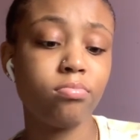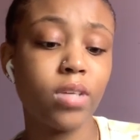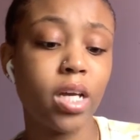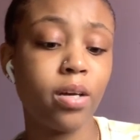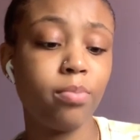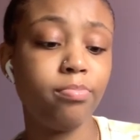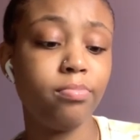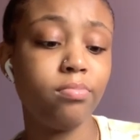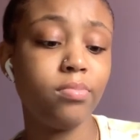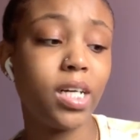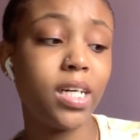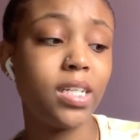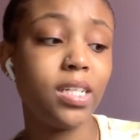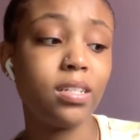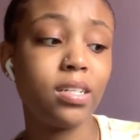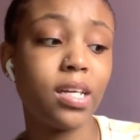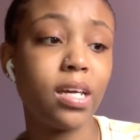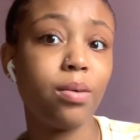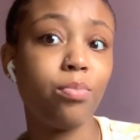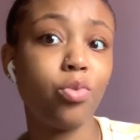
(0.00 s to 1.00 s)
I need
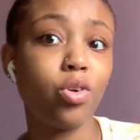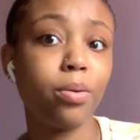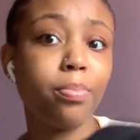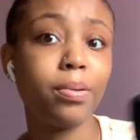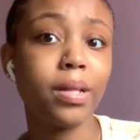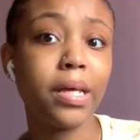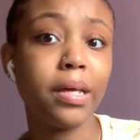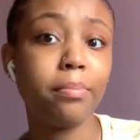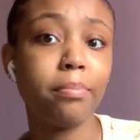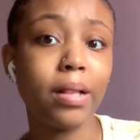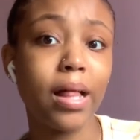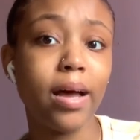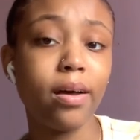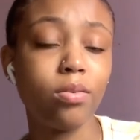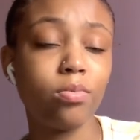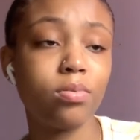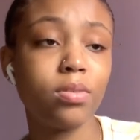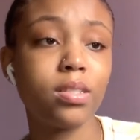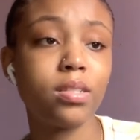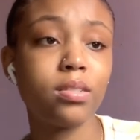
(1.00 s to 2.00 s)
to get more plain black
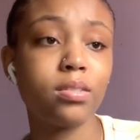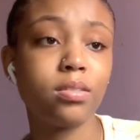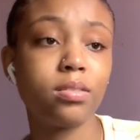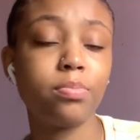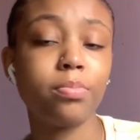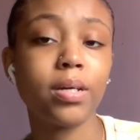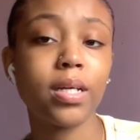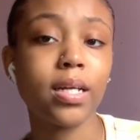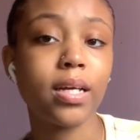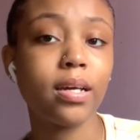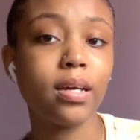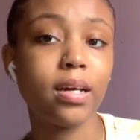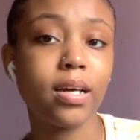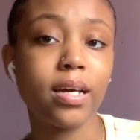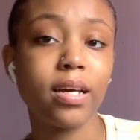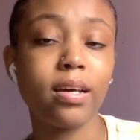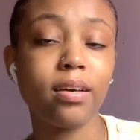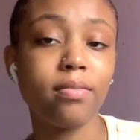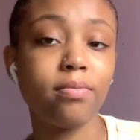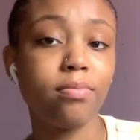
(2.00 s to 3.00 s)
ones, but I
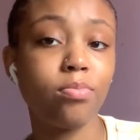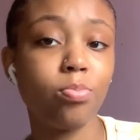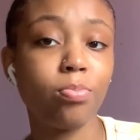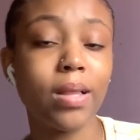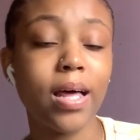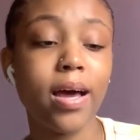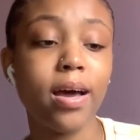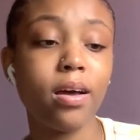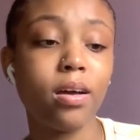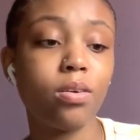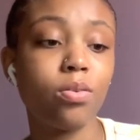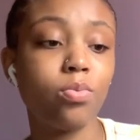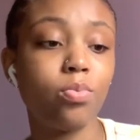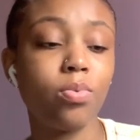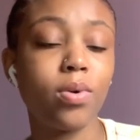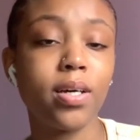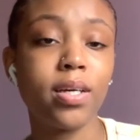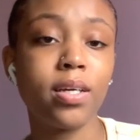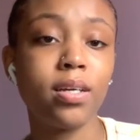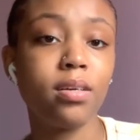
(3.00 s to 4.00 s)
have black,
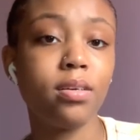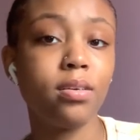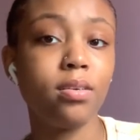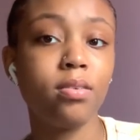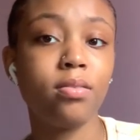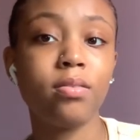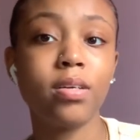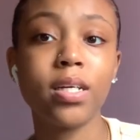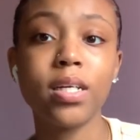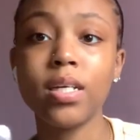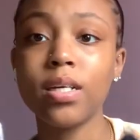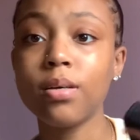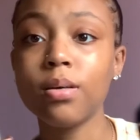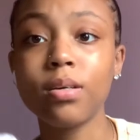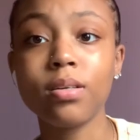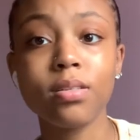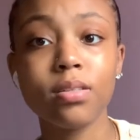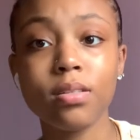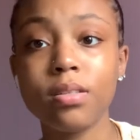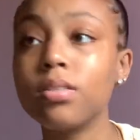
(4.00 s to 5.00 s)
white, gray,
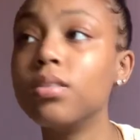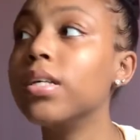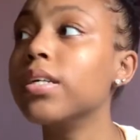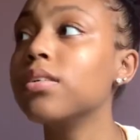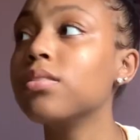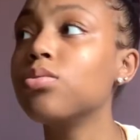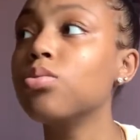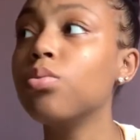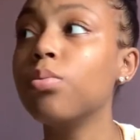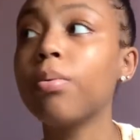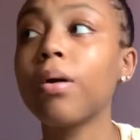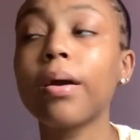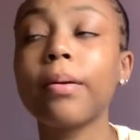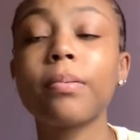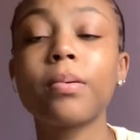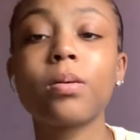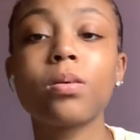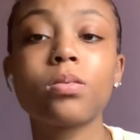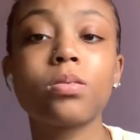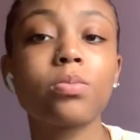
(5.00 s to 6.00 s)
two
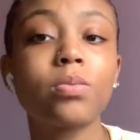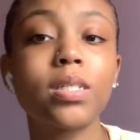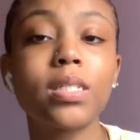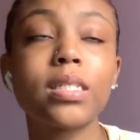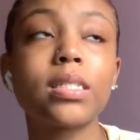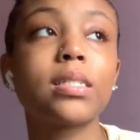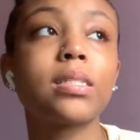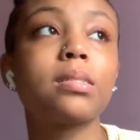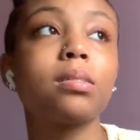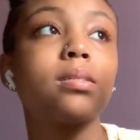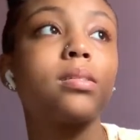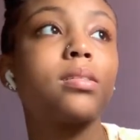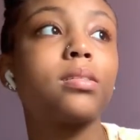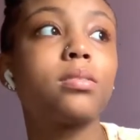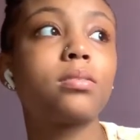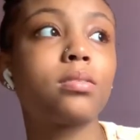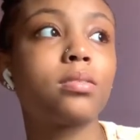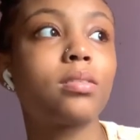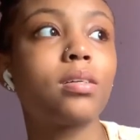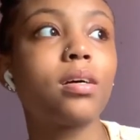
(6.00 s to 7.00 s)
Barbados ones,
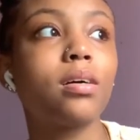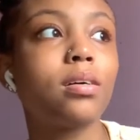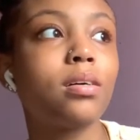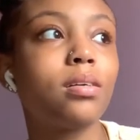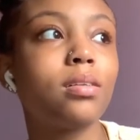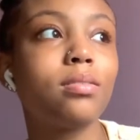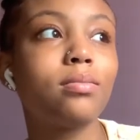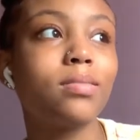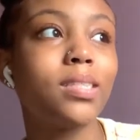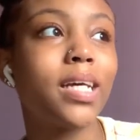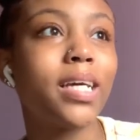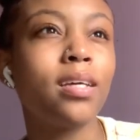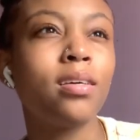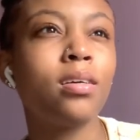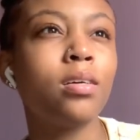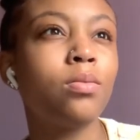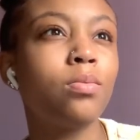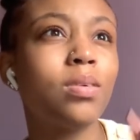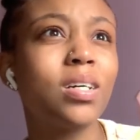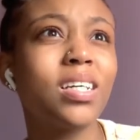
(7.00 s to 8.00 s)
a
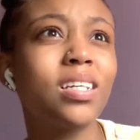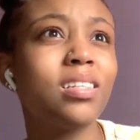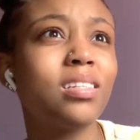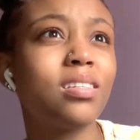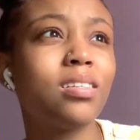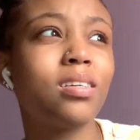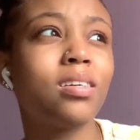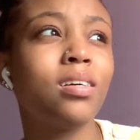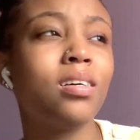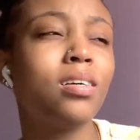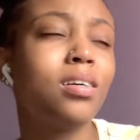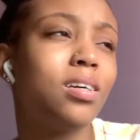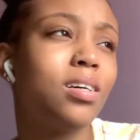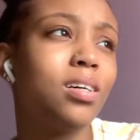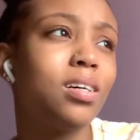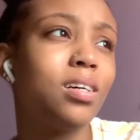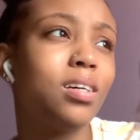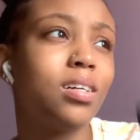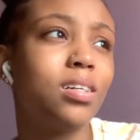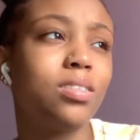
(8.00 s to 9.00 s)
Nike one,
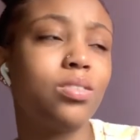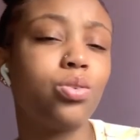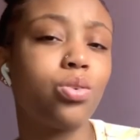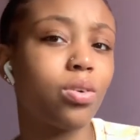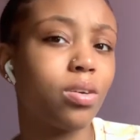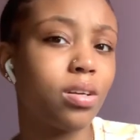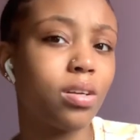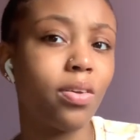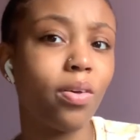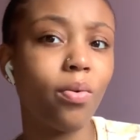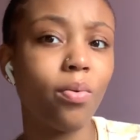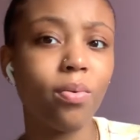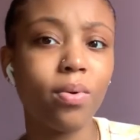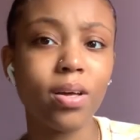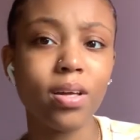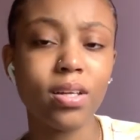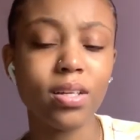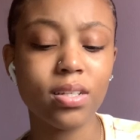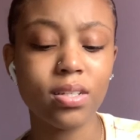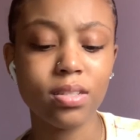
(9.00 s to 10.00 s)
a Jordan
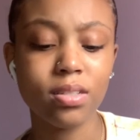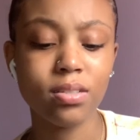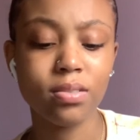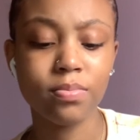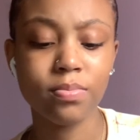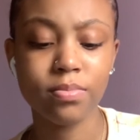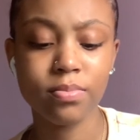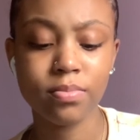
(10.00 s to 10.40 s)
one.